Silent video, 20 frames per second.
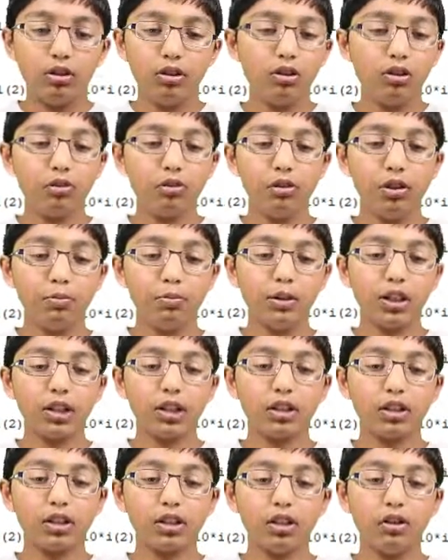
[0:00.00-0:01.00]
you can
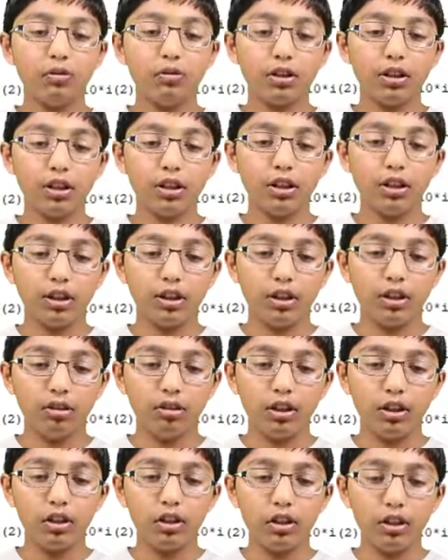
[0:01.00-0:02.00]
replace start with anything
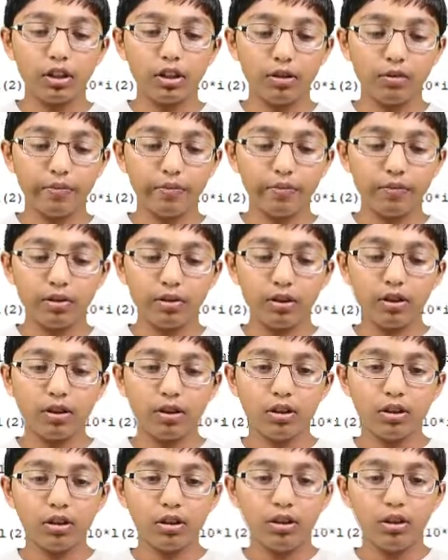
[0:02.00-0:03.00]
you like
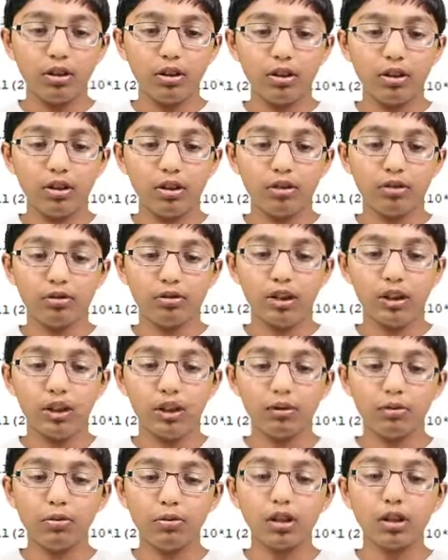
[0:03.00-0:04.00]
close
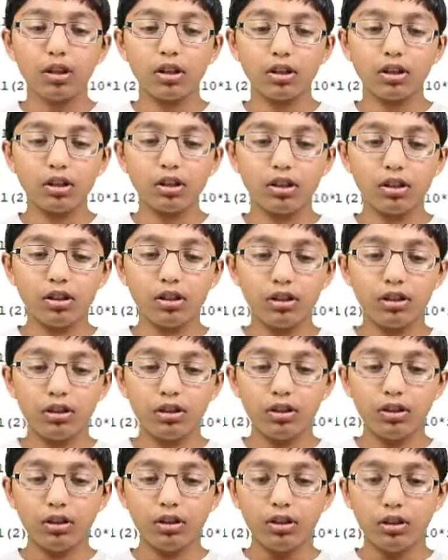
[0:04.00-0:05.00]
quotation marks
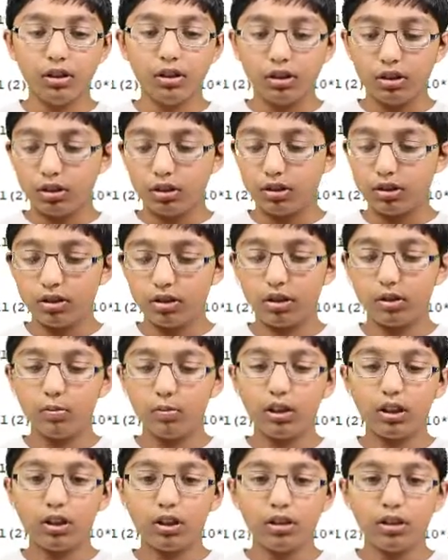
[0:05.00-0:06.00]

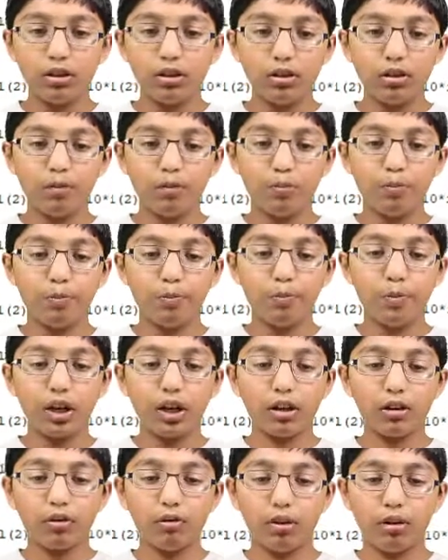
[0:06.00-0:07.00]
comma
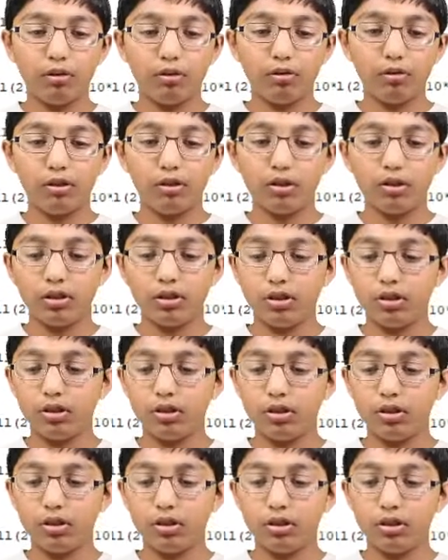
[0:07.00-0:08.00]
background
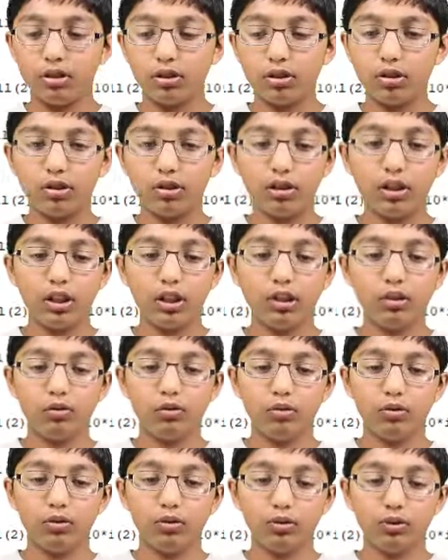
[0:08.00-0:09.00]

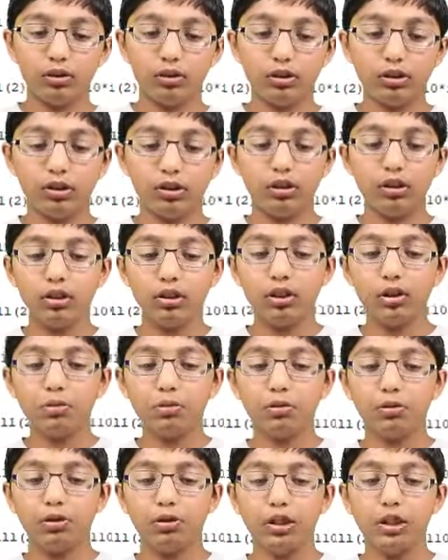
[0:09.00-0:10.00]
equals
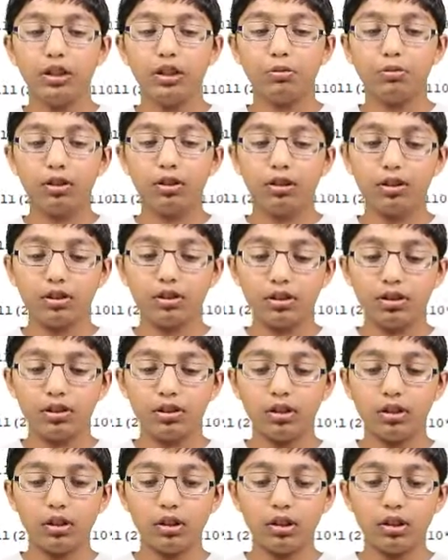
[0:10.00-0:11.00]
open quotation
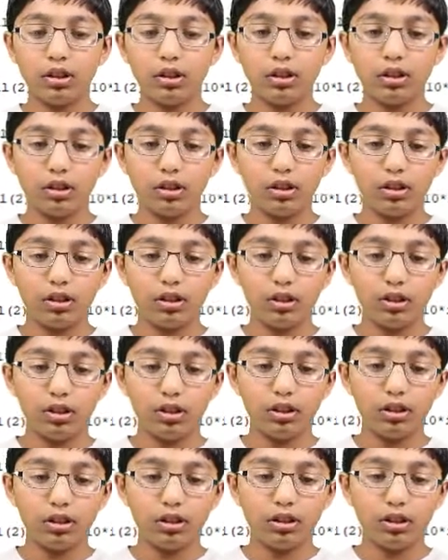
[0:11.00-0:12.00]
marks I'm
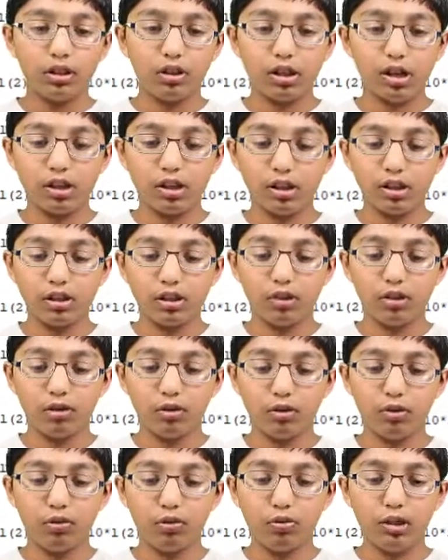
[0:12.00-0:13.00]
going to set it
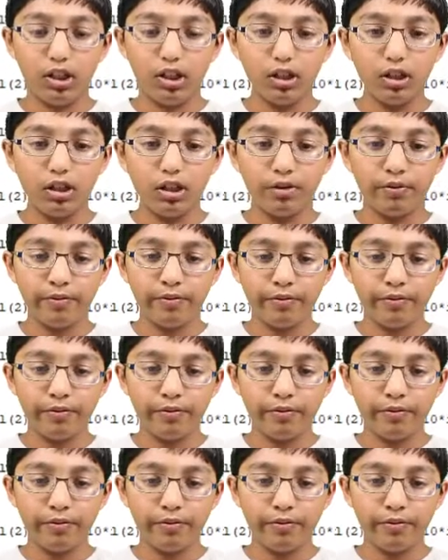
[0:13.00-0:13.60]
to green